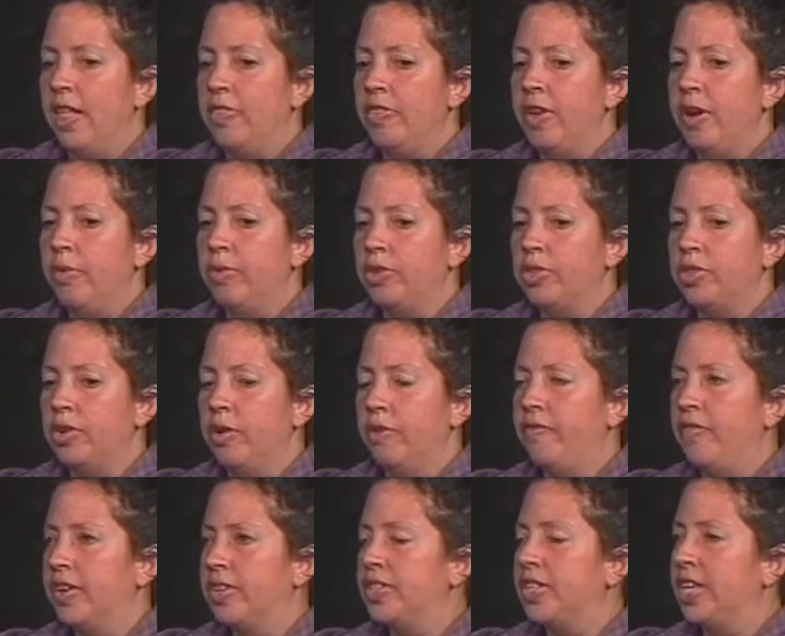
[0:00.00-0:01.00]
there was no
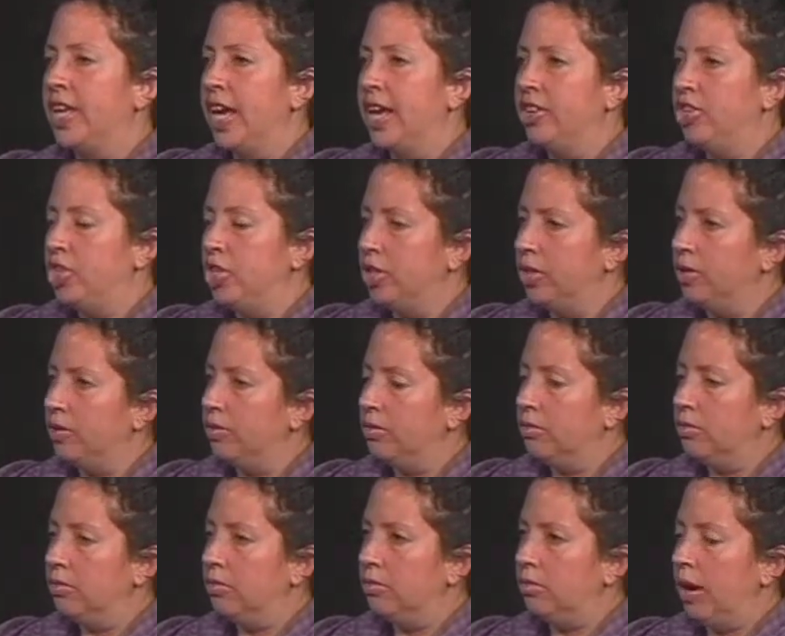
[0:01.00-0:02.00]

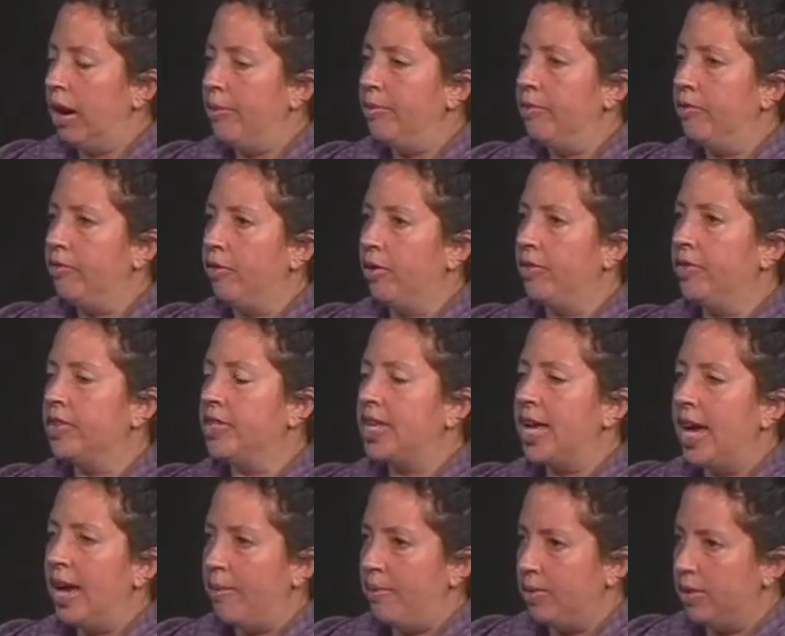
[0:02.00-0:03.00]
investigation right before this
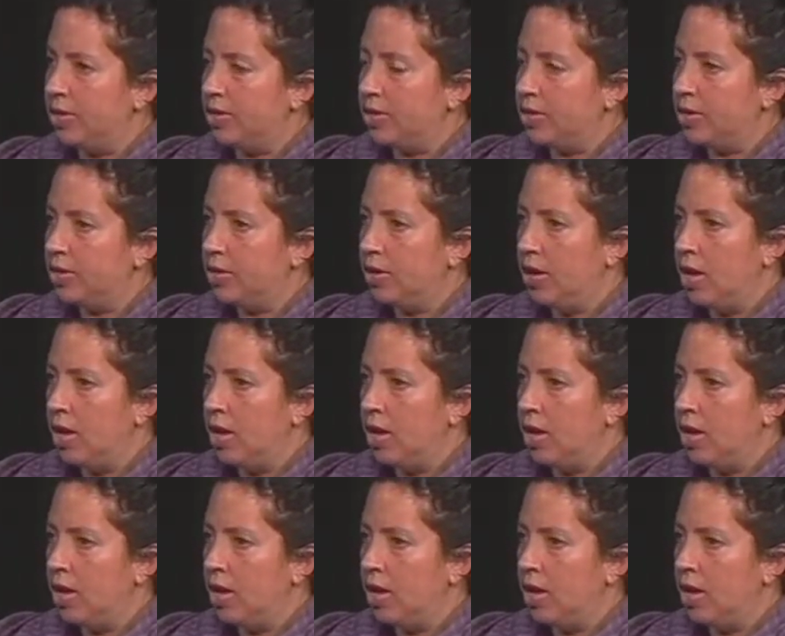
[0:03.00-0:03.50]
happened.